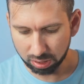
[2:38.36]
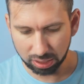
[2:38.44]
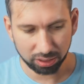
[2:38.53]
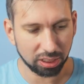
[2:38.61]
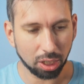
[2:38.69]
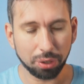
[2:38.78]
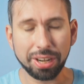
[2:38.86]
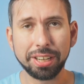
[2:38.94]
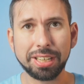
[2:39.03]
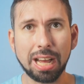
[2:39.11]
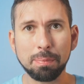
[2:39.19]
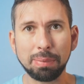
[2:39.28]
So
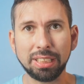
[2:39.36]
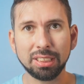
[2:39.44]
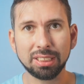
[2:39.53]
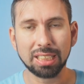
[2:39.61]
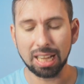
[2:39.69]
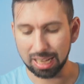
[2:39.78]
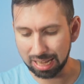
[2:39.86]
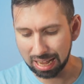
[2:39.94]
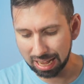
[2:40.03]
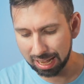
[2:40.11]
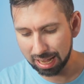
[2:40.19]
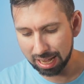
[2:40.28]
that means
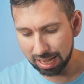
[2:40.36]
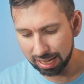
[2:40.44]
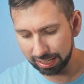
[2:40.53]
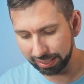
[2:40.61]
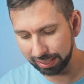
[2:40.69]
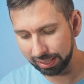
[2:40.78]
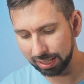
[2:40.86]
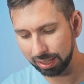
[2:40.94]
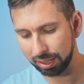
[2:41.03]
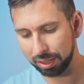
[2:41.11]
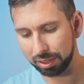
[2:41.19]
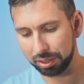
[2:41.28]
I'm
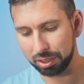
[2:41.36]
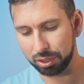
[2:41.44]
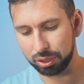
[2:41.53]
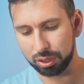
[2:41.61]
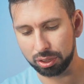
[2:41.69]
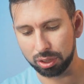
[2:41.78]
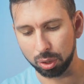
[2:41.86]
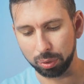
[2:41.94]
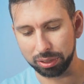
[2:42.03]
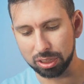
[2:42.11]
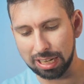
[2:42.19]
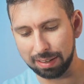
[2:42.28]

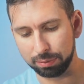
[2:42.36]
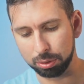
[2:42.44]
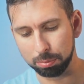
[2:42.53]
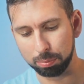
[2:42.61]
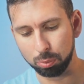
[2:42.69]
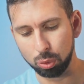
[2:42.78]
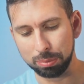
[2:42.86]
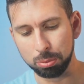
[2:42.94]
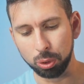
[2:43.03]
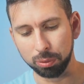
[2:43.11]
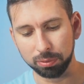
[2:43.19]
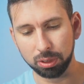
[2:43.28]
going to have to
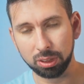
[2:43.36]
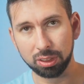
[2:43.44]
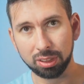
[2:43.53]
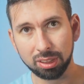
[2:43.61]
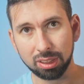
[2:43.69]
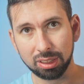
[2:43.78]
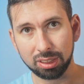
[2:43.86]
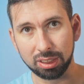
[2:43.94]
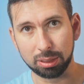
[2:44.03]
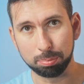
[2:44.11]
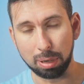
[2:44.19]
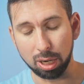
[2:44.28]
remove
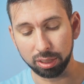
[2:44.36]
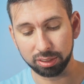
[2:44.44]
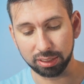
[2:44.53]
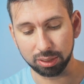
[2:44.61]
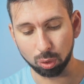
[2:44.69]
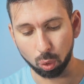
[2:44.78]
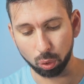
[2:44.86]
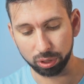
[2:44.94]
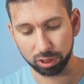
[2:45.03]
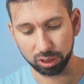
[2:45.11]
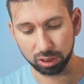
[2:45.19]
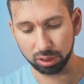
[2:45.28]
this part in
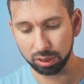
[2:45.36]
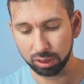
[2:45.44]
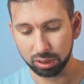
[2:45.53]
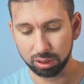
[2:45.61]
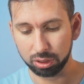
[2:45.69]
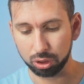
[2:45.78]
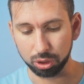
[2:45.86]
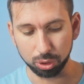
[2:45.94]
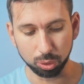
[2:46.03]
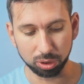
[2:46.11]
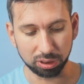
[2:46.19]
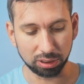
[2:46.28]
order to
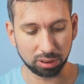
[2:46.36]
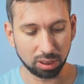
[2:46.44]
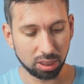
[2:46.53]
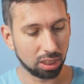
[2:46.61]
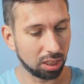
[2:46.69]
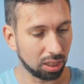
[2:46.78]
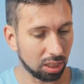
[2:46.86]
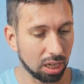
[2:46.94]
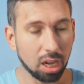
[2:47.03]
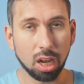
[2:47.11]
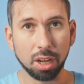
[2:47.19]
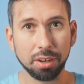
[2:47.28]
use it
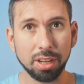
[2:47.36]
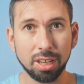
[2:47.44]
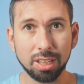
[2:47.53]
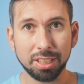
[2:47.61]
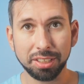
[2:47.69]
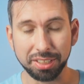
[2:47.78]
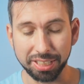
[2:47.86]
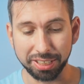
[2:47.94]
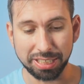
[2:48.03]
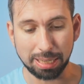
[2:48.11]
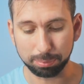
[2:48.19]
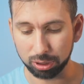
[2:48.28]
on the
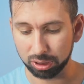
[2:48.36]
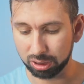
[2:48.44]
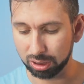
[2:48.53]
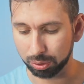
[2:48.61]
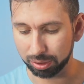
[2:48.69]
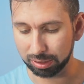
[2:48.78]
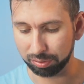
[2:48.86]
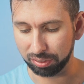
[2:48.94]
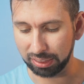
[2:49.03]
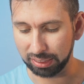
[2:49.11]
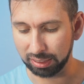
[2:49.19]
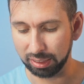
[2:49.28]
adapter. So the
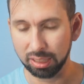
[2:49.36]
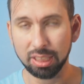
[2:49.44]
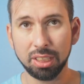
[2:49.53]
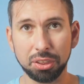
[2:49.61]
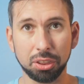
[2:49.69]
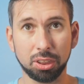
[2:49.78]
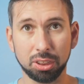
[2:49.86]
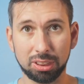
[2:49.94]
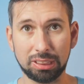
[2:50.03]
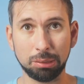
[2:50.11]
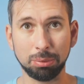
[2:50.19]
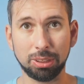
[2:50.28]
thing you're going to see me